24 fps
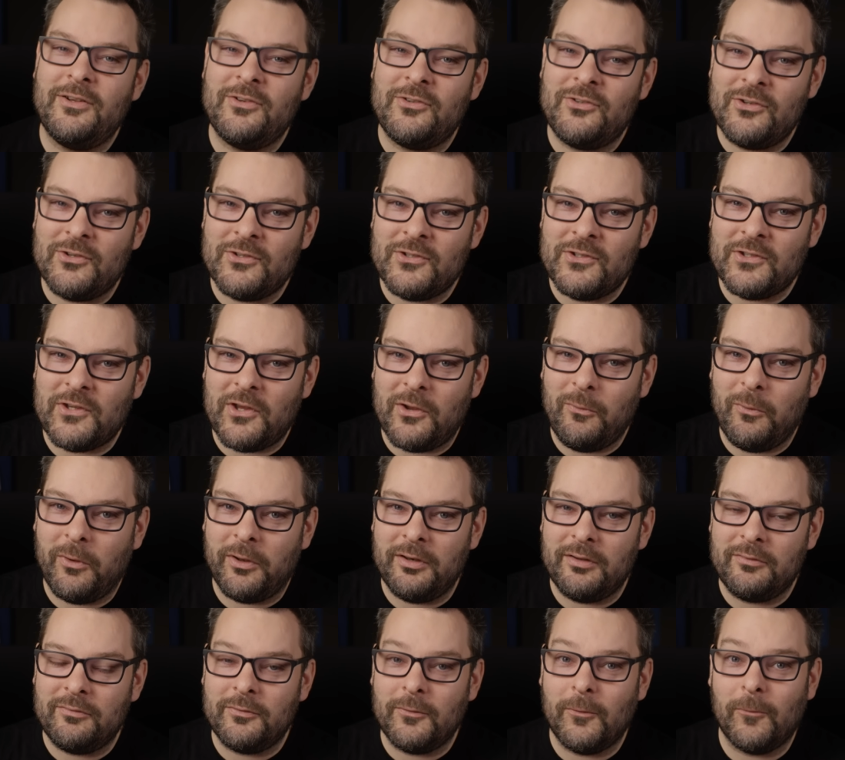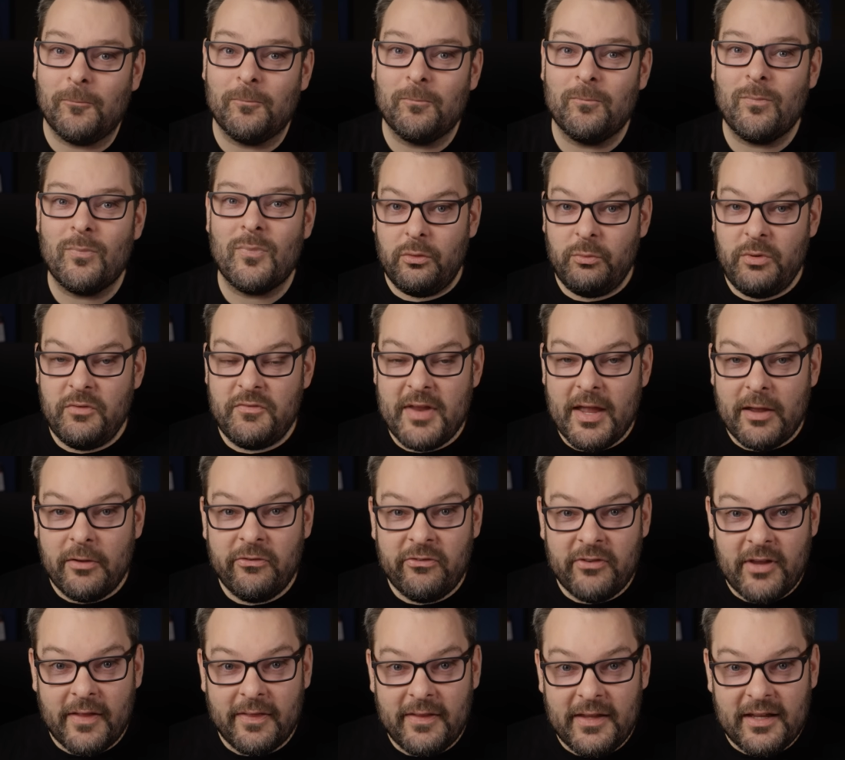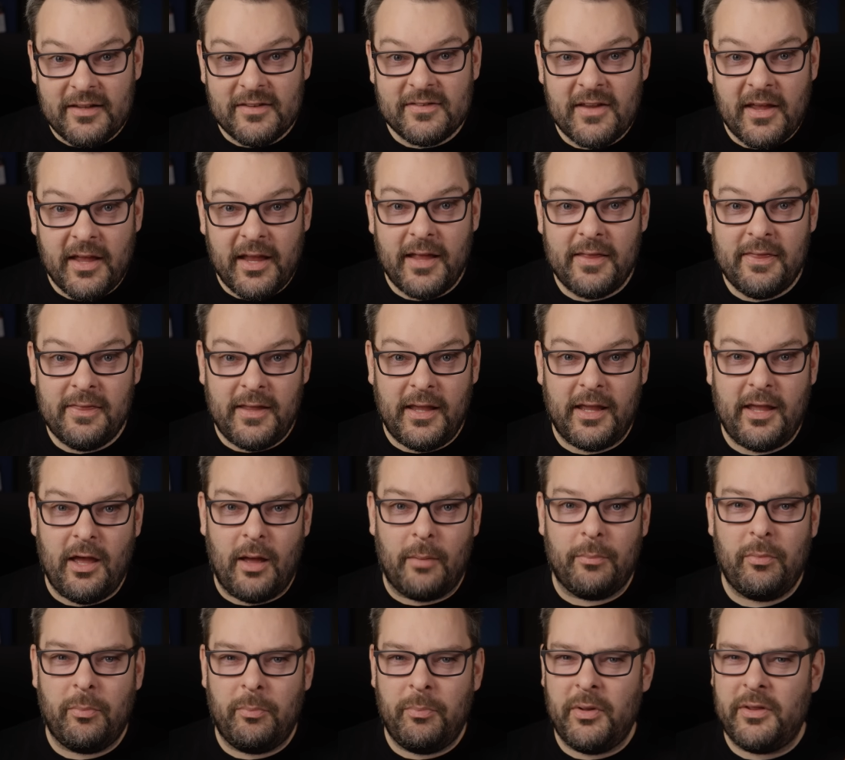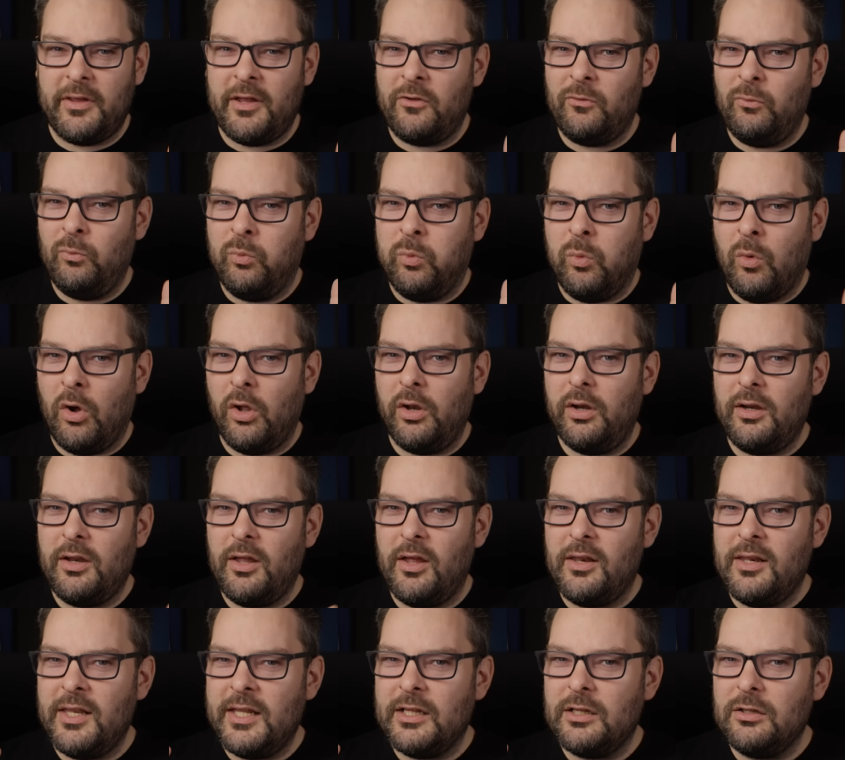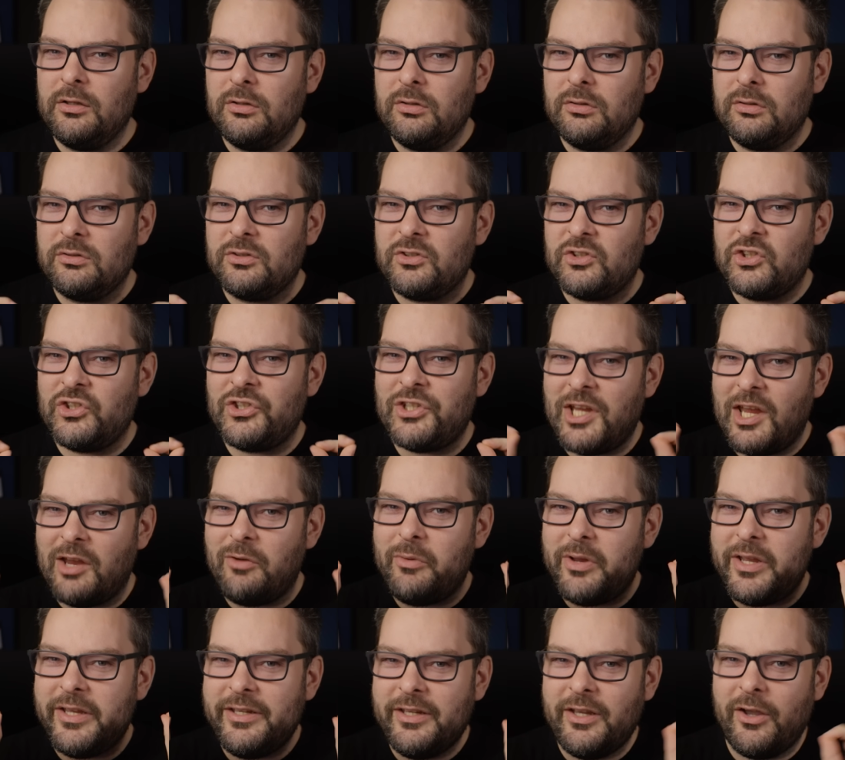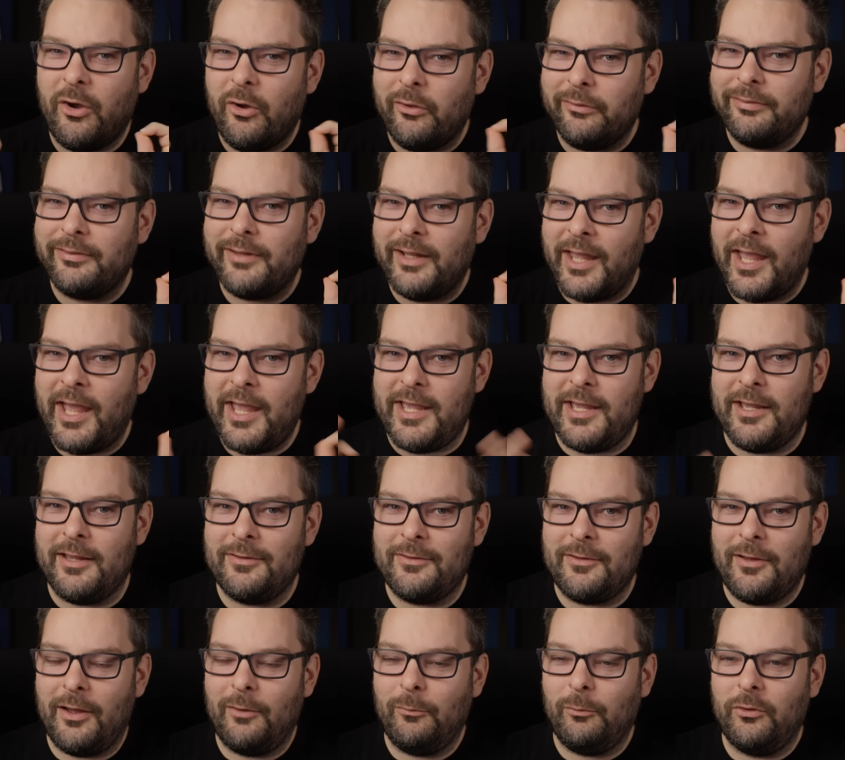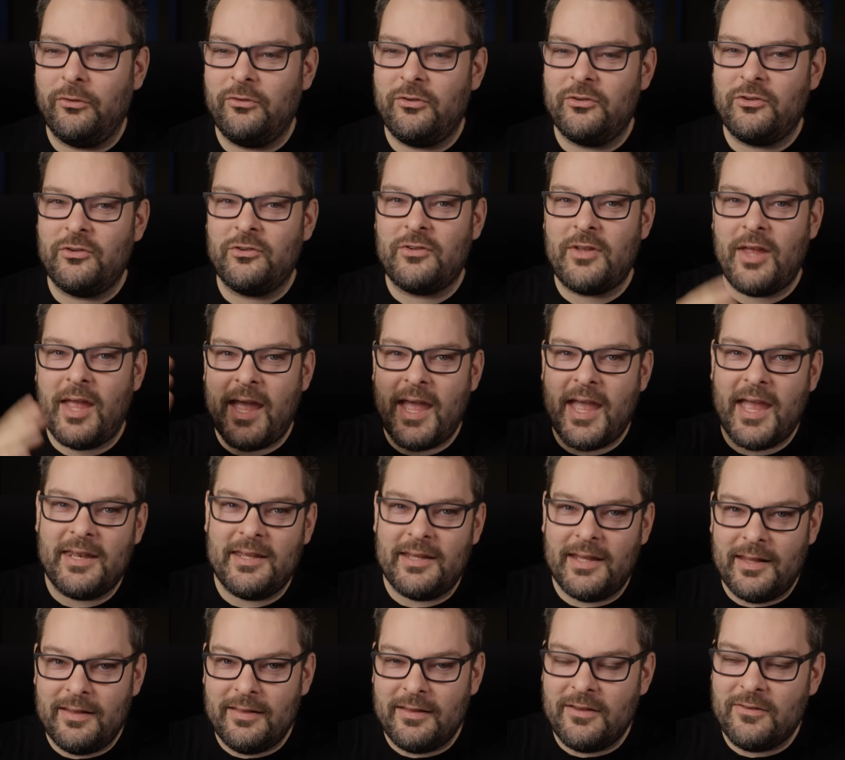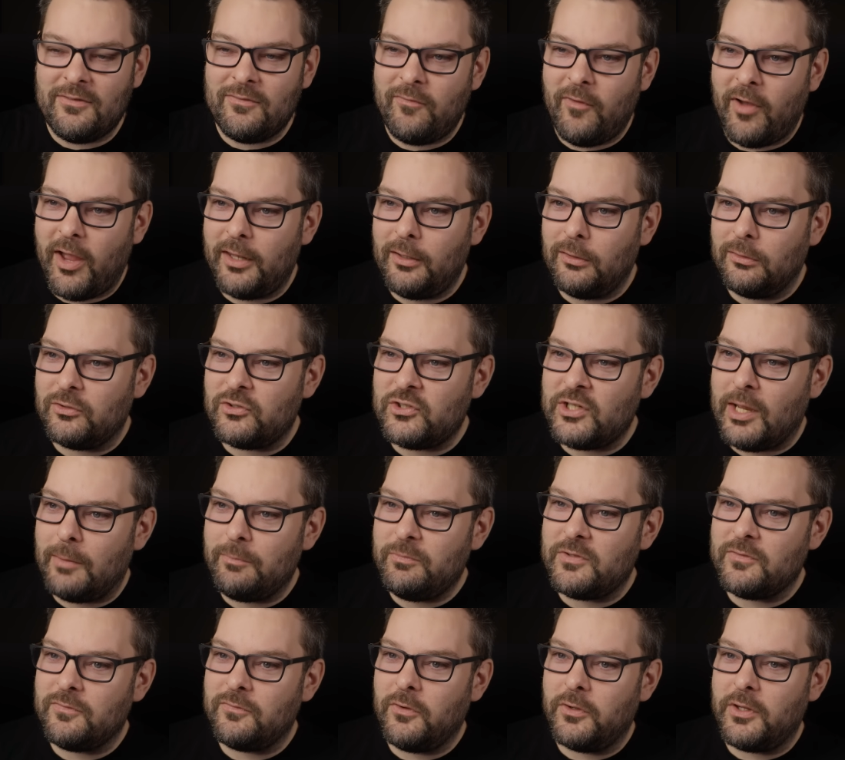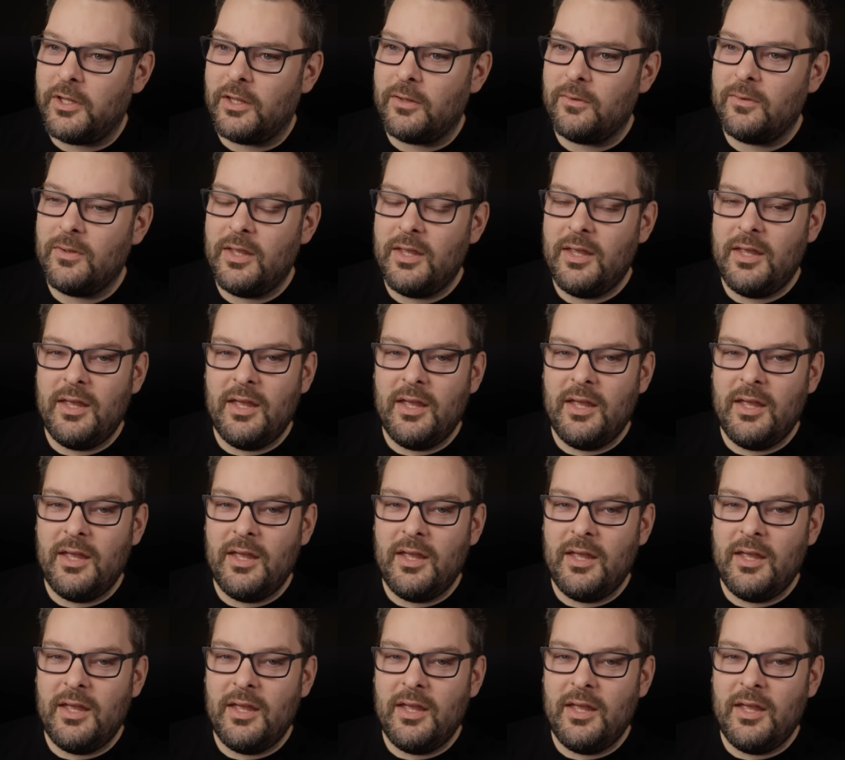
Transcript: it's just so wonderful. We've now set the entire thing up, but there's one little cherry on the cake that I want to just add in this final chapter for you.